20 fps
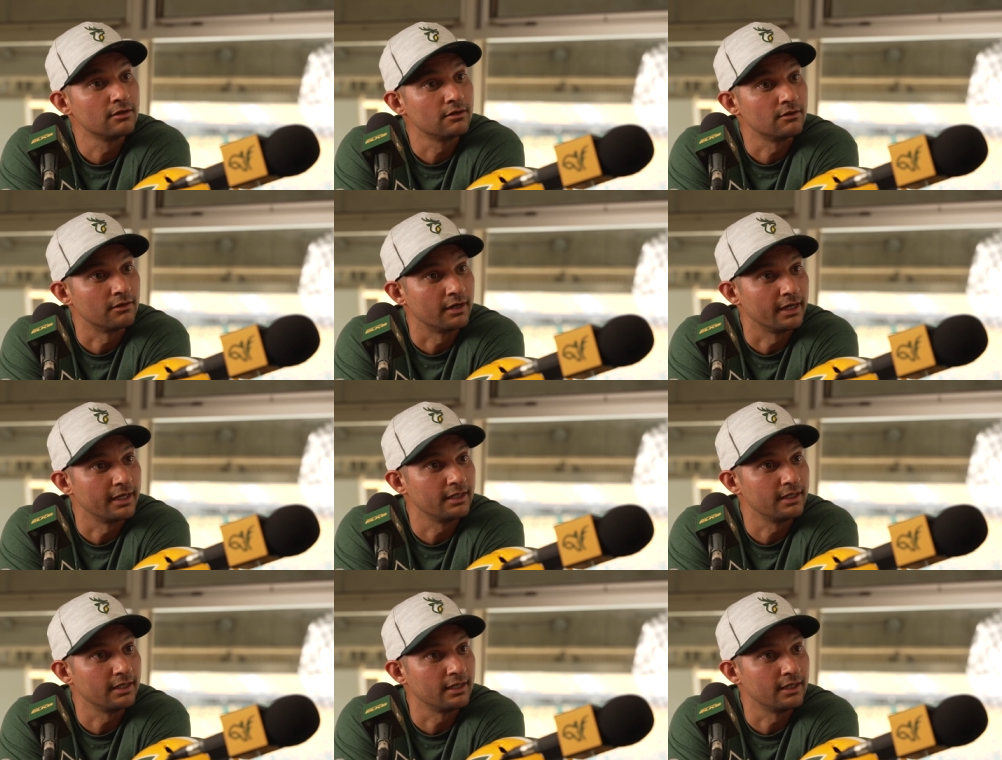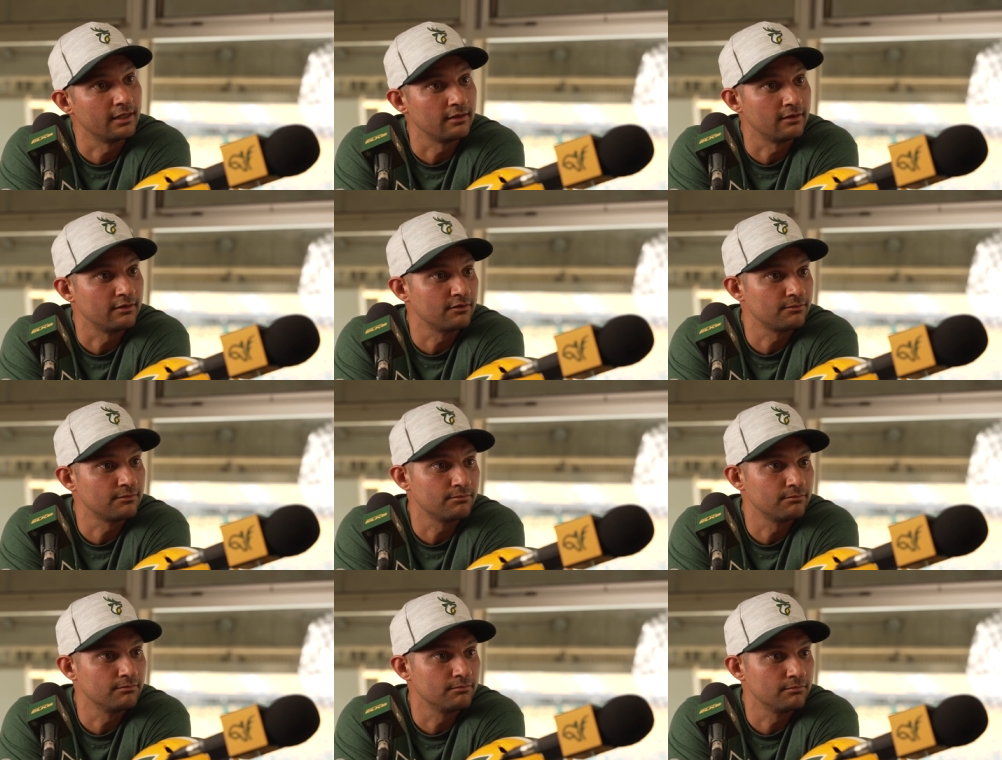right? And
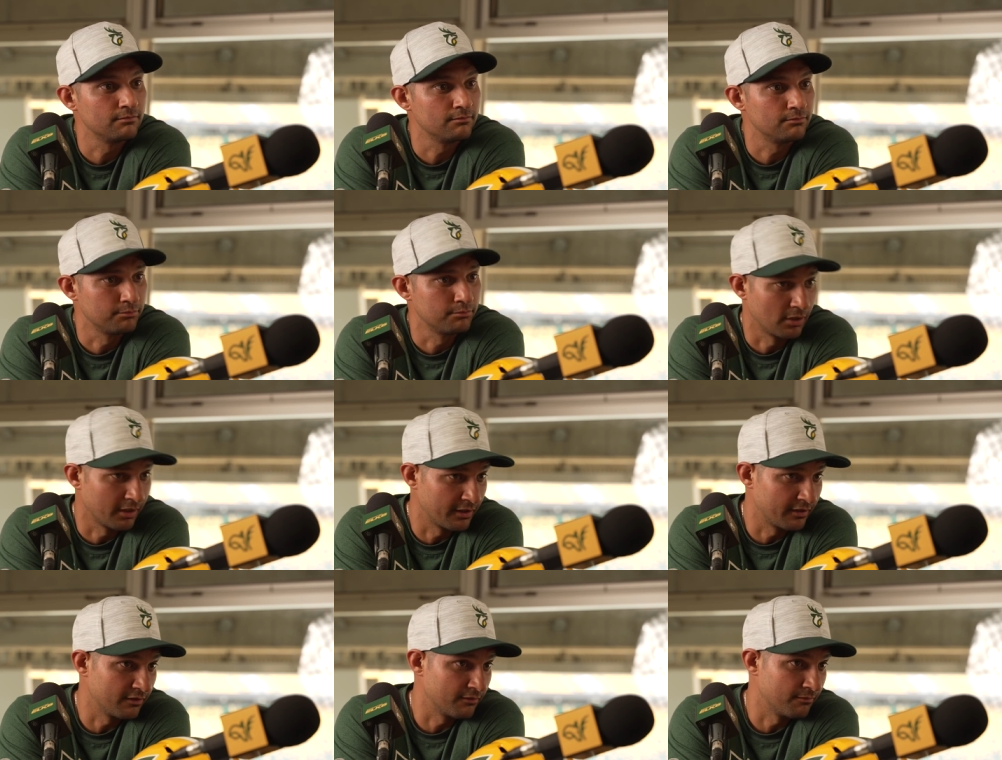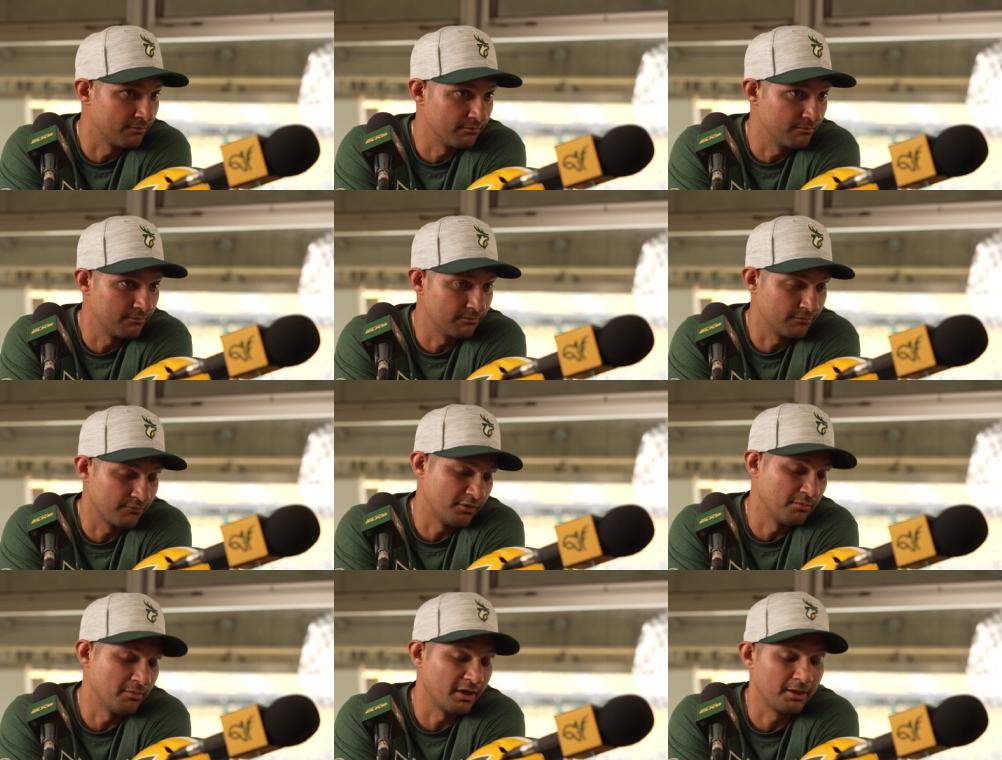he's probably,
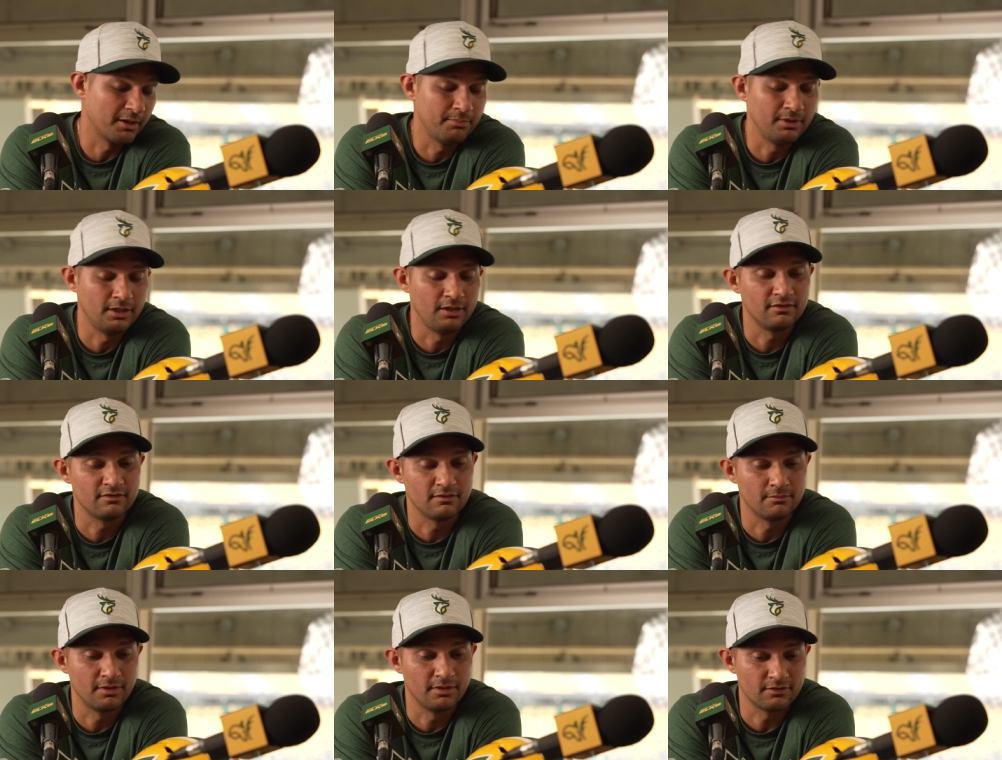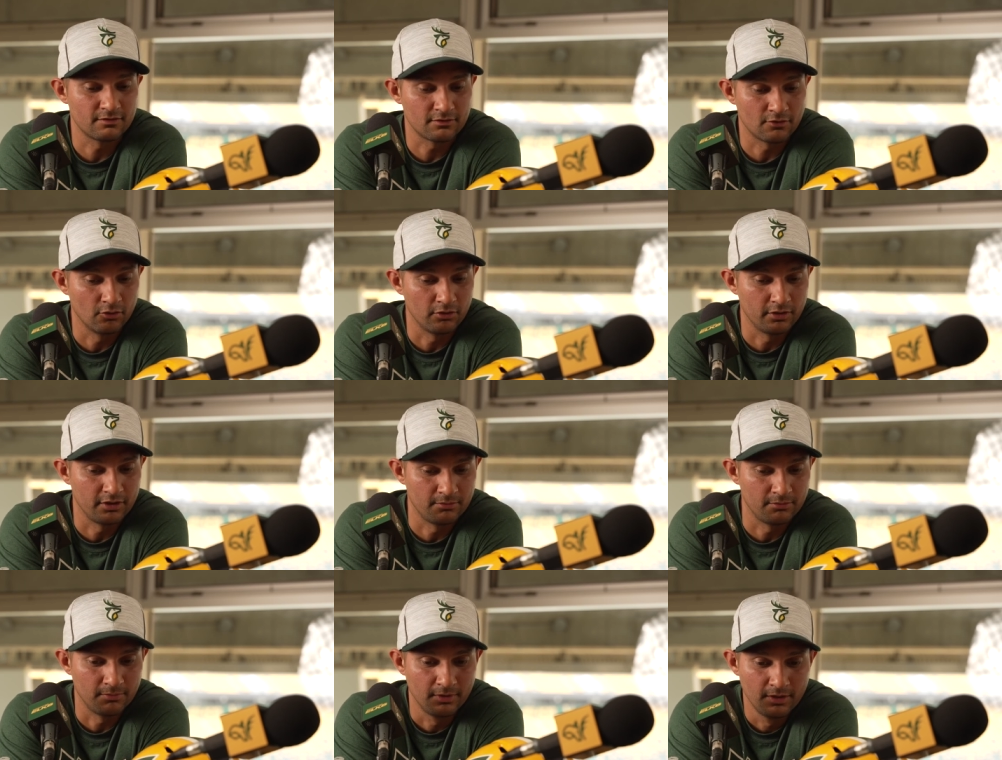in my opinion, he's the best
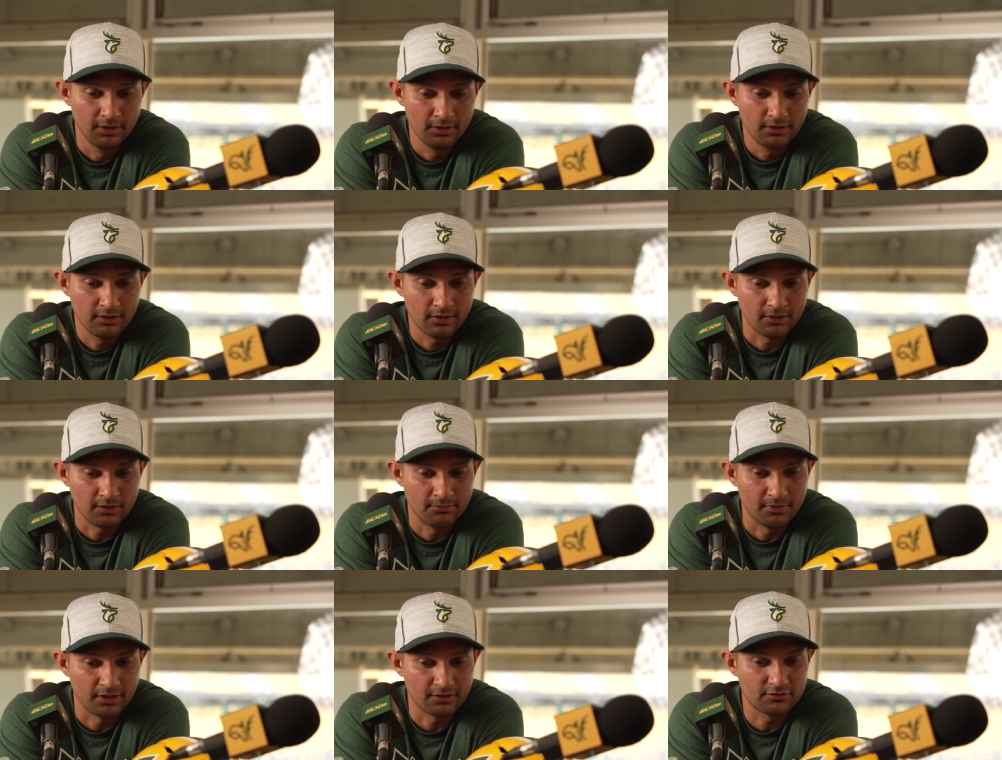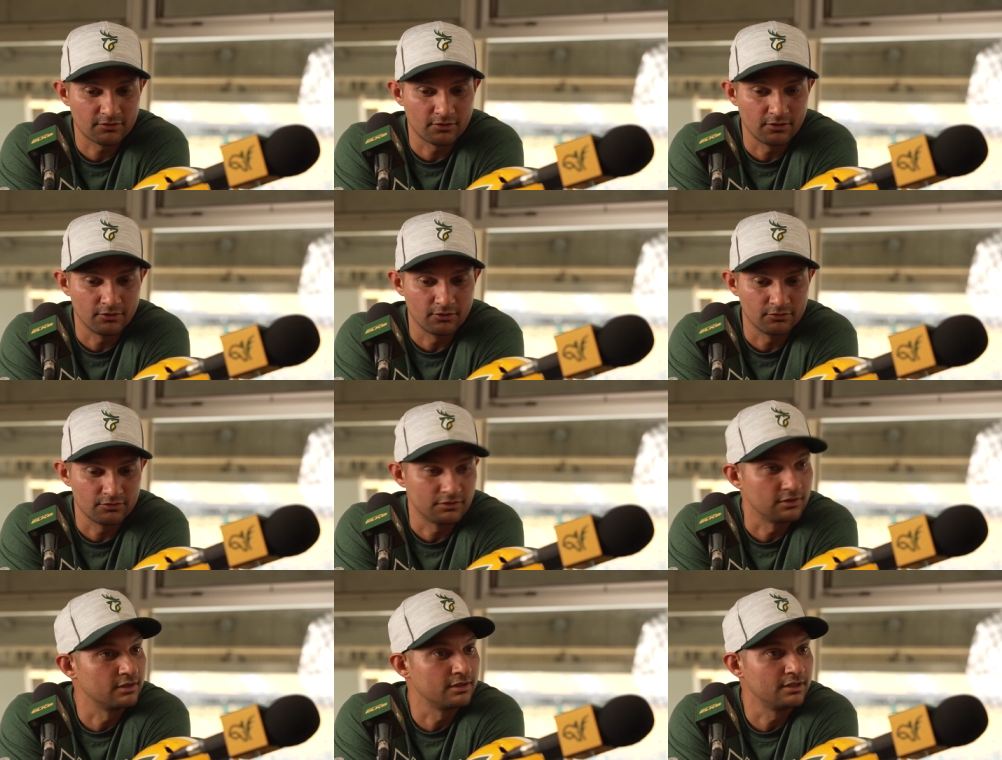goalie in
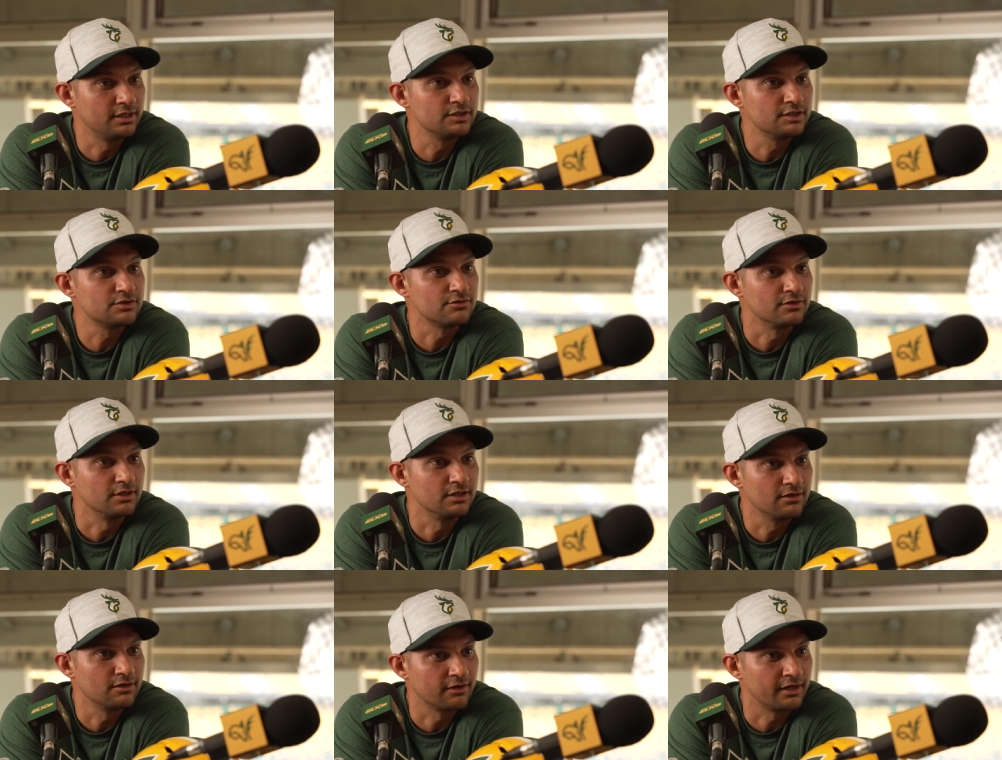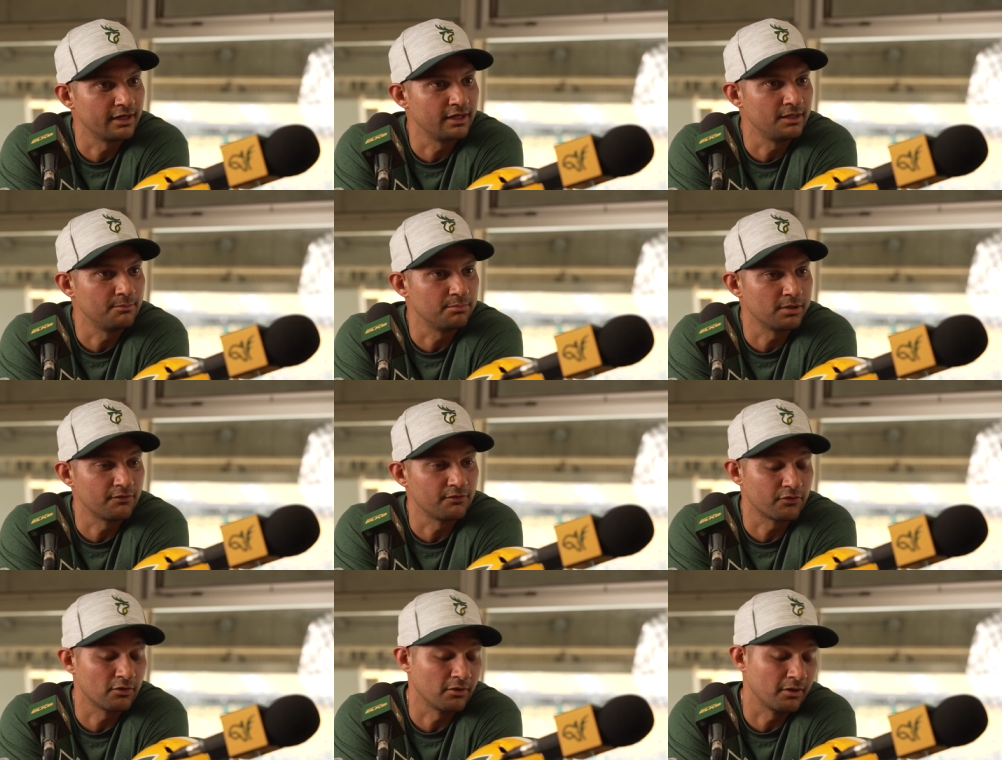Mexico's history, right? He
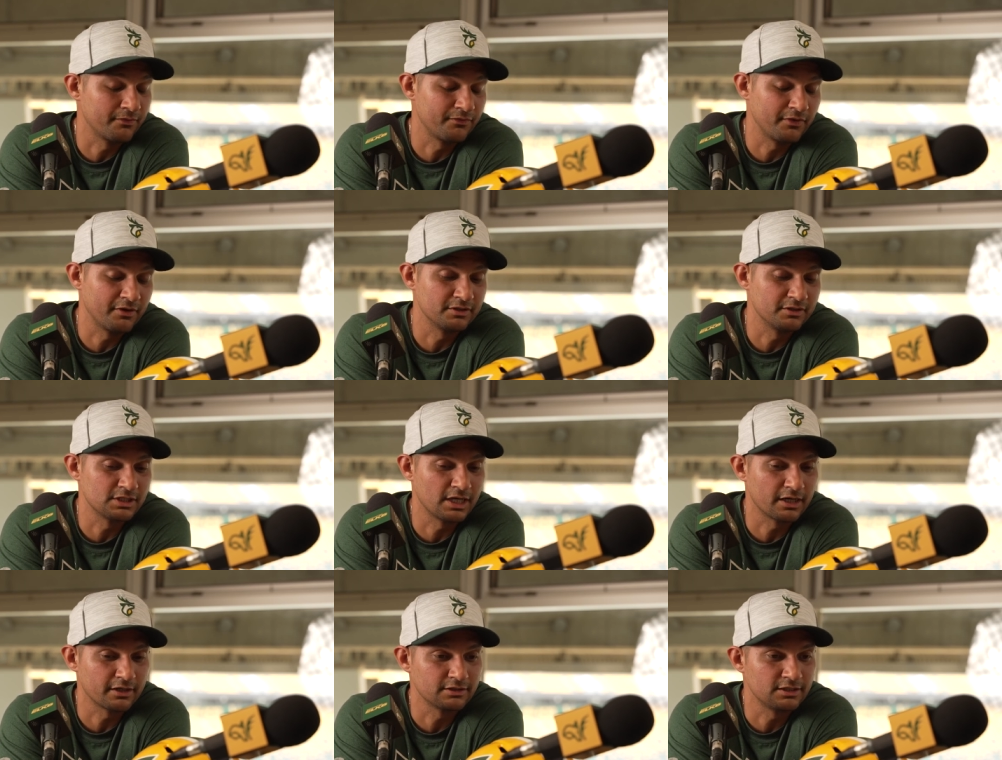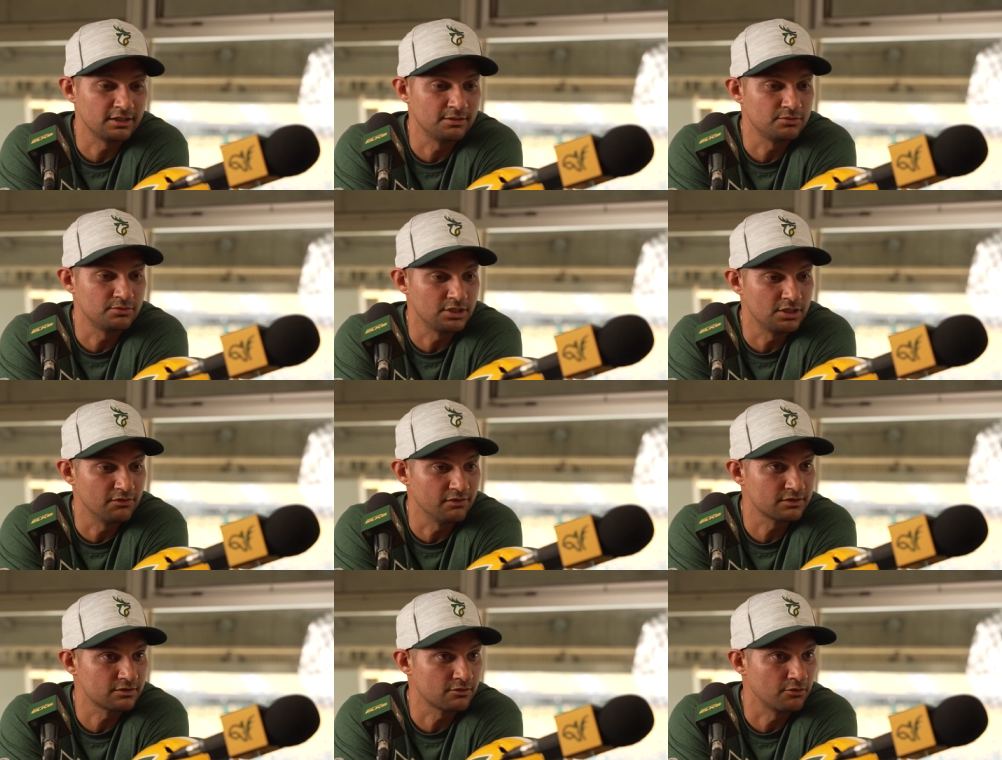played for my favorite soccer team,
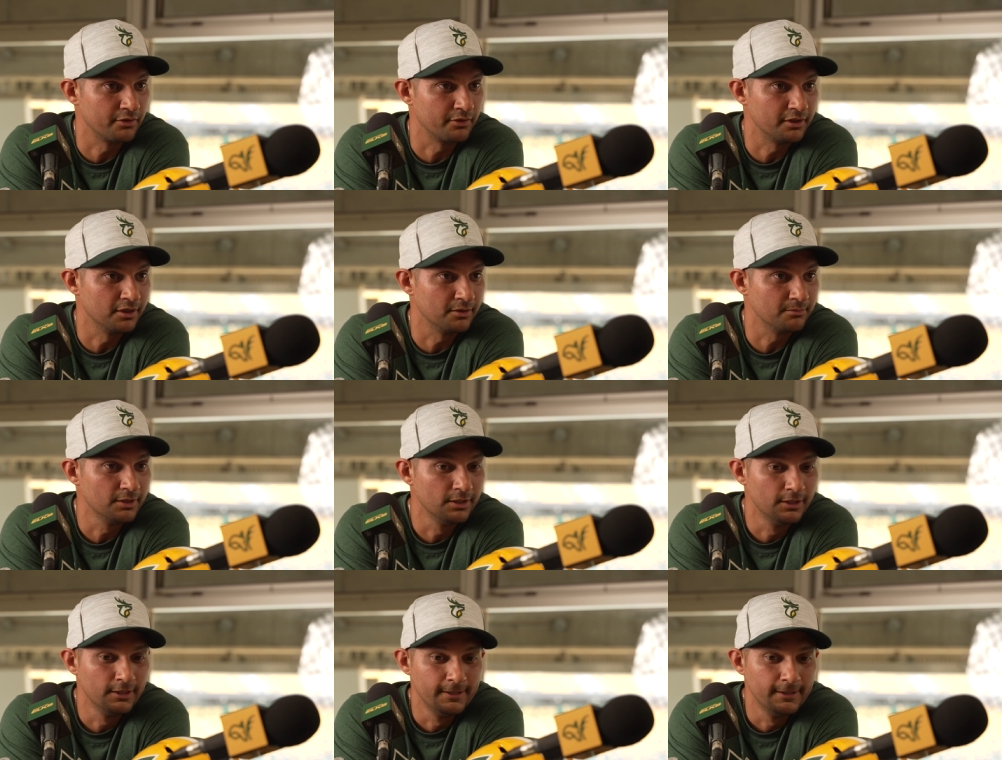Chivas, growing up.